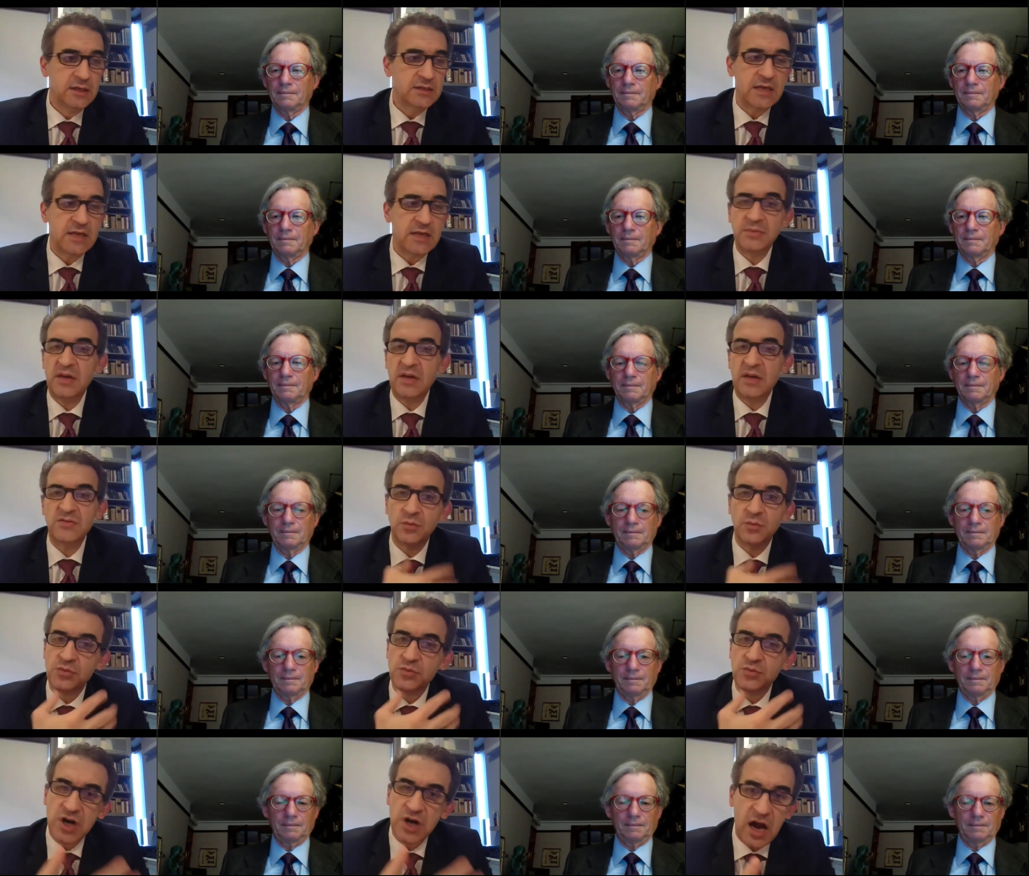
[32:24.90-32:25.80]
Speaker 1: Sometimes
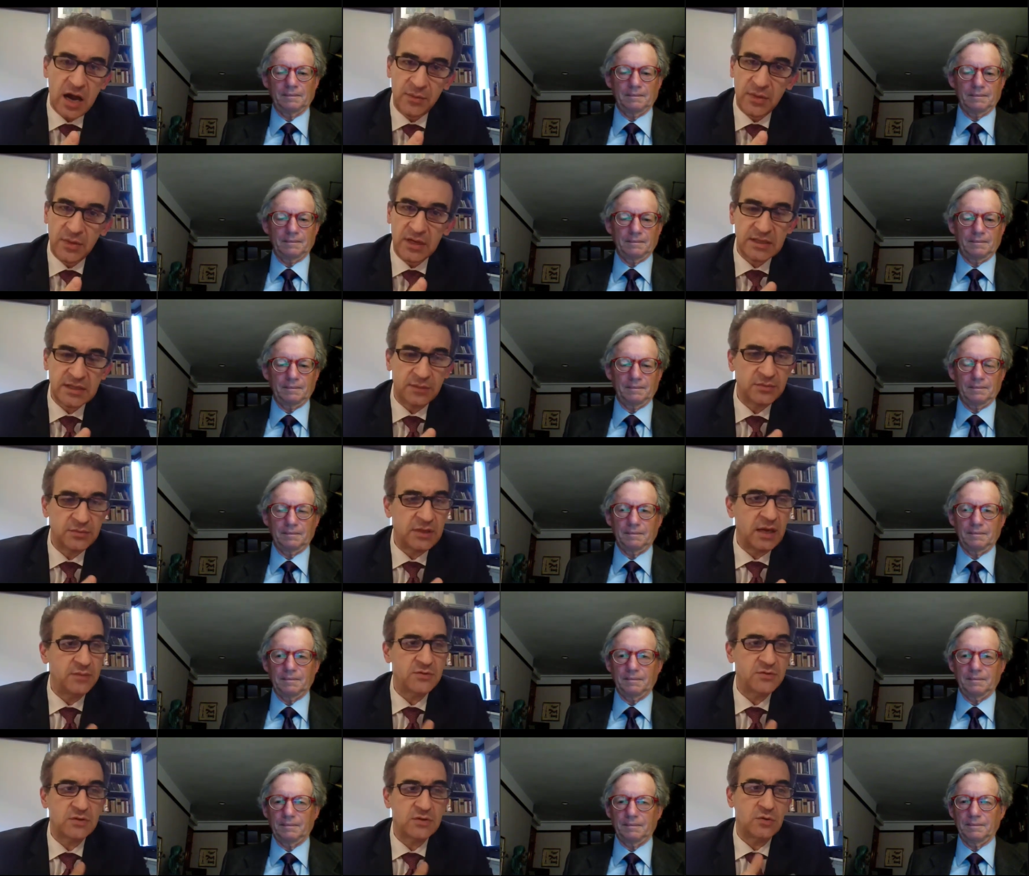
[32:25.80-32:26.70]
from trauma,
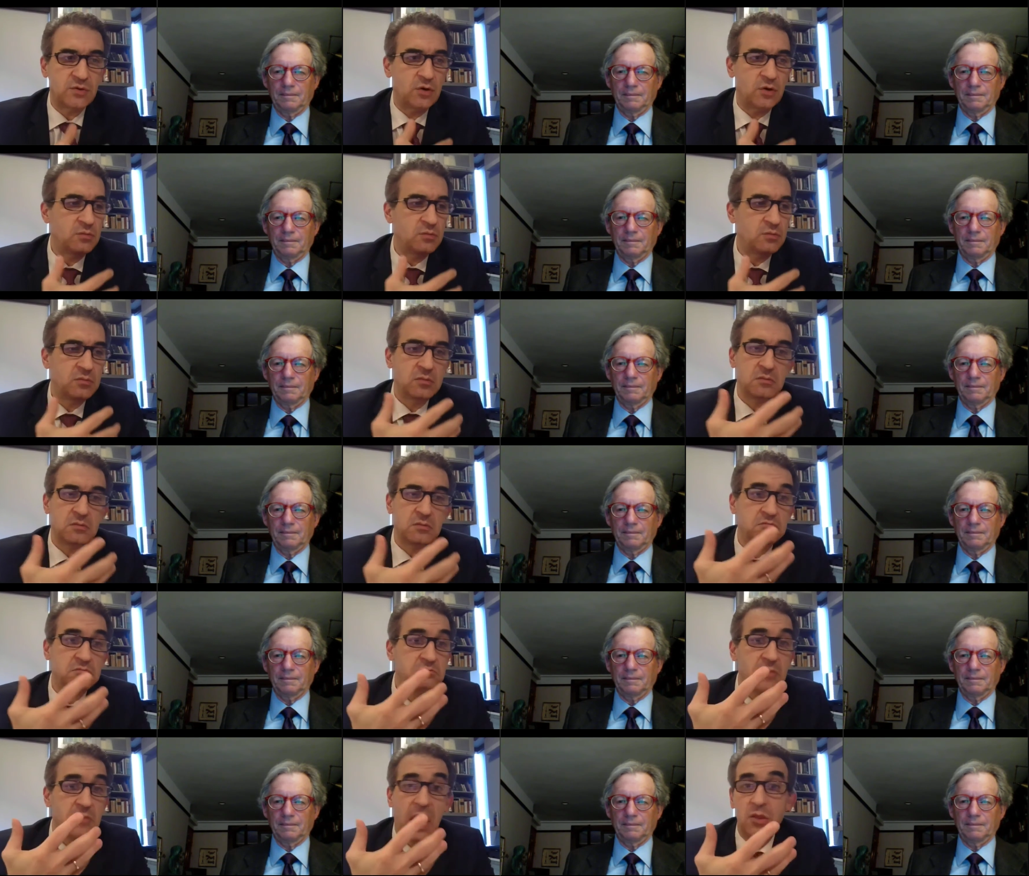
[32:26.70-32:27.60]
sometimes
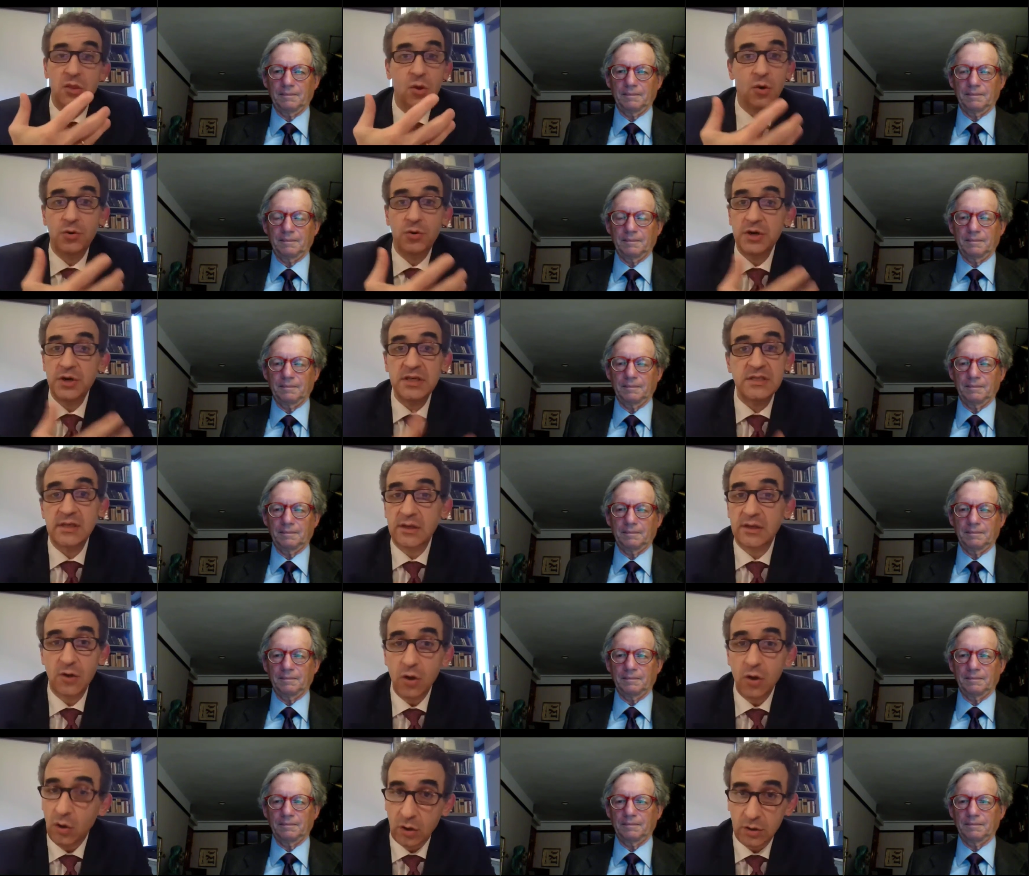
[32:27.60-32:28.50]
from no reason
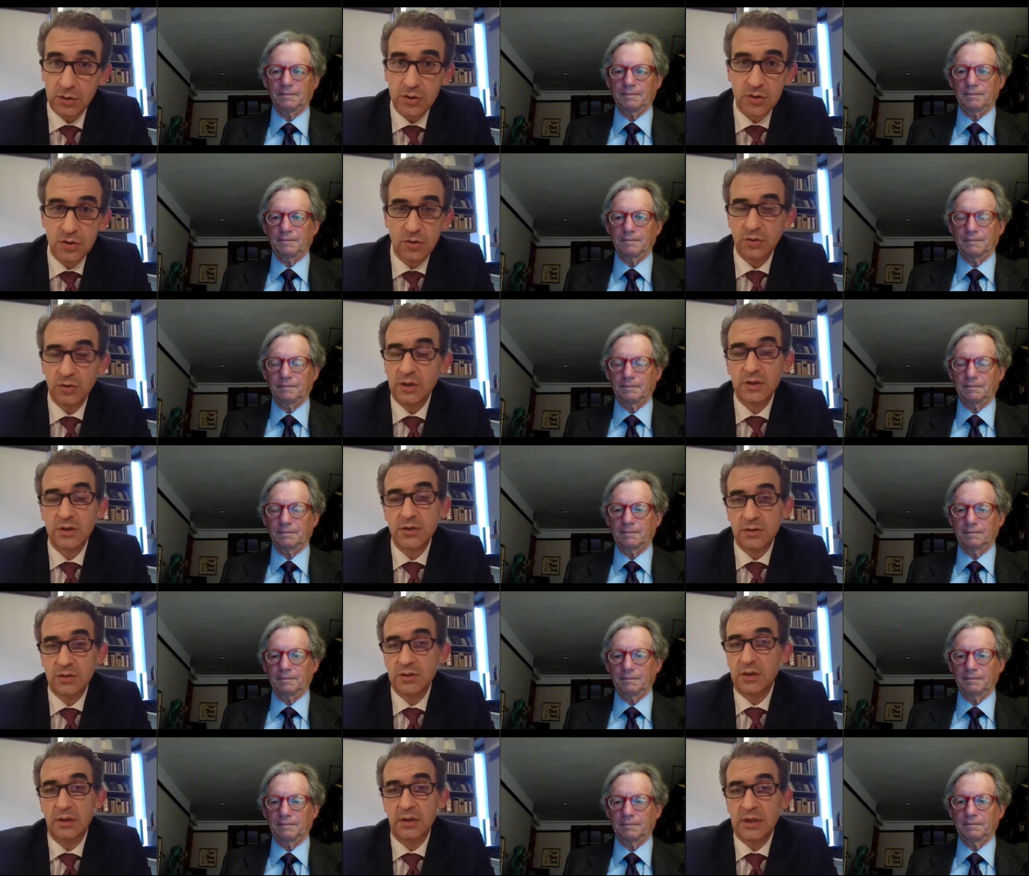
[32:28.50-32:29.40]
at all. So
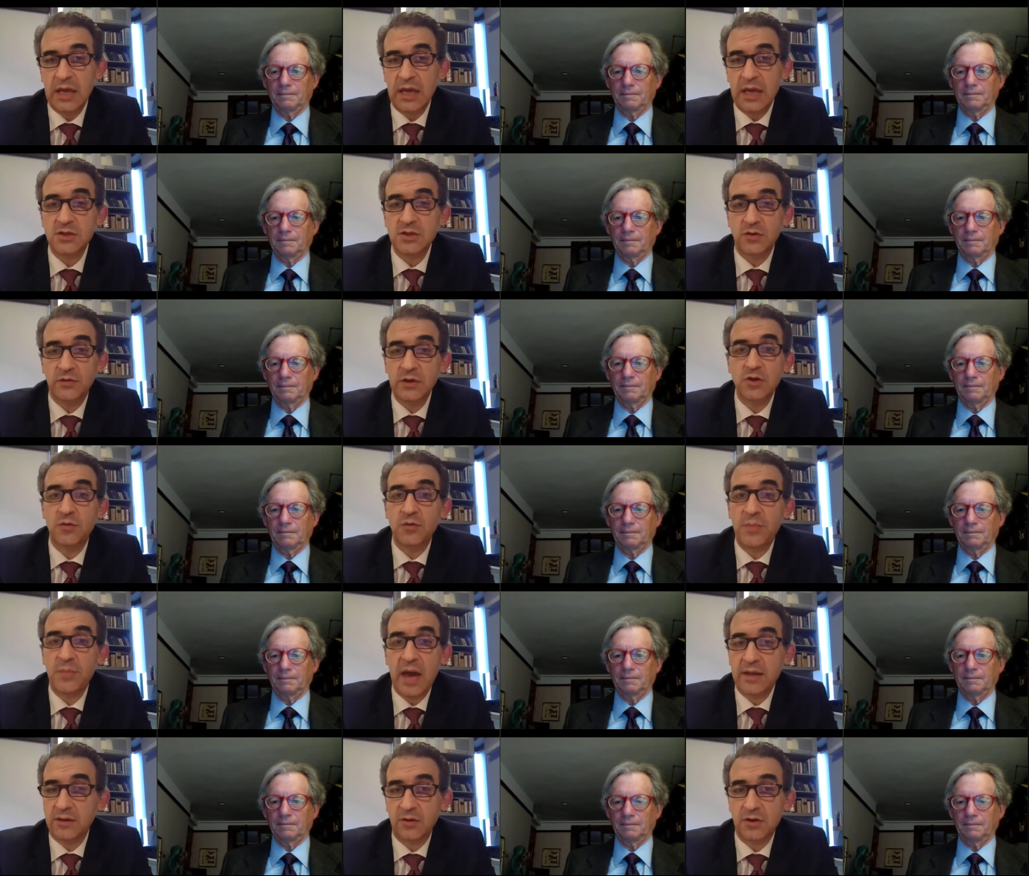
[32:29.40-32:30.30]
there's case of
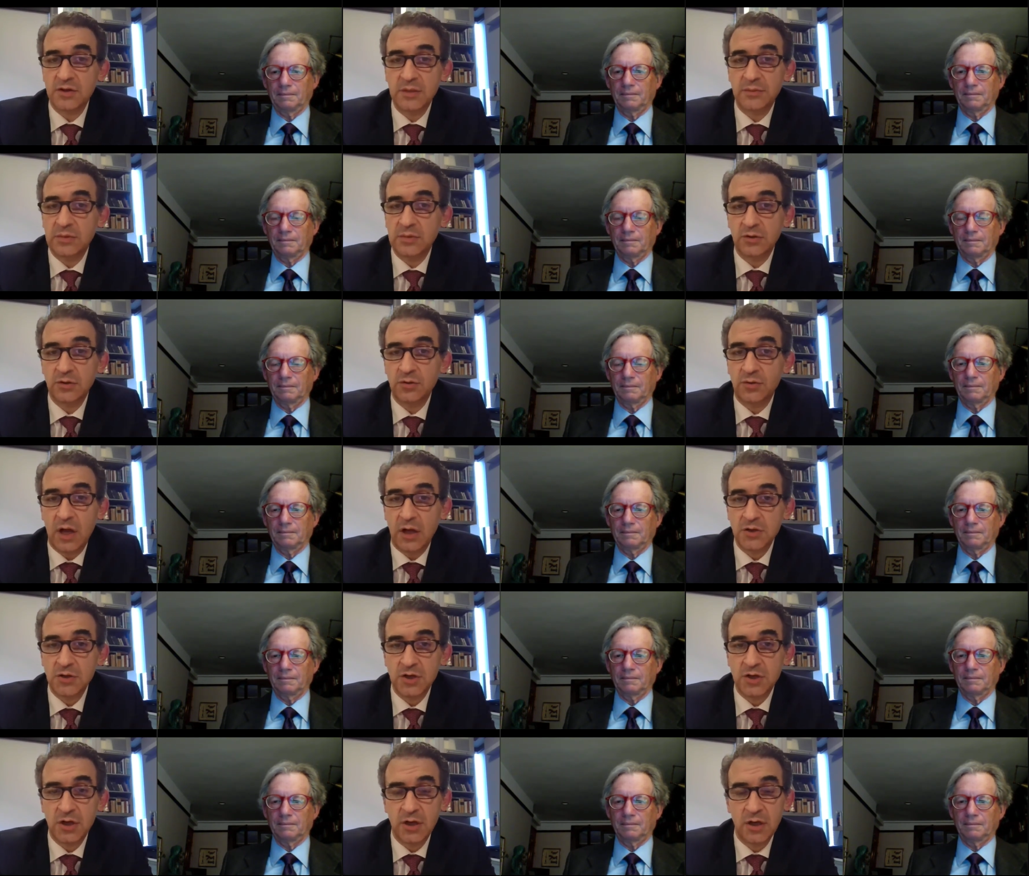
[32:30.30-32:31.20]
idiopathic occipital
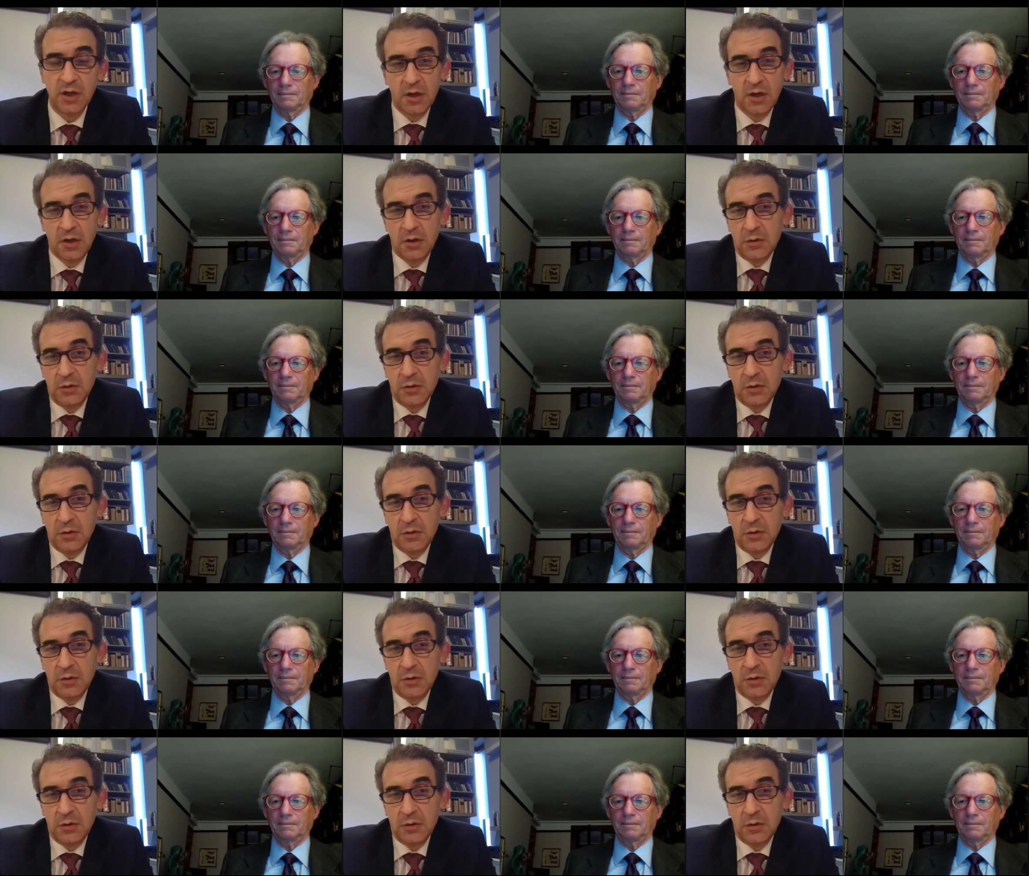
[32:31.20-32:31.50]
neuralgia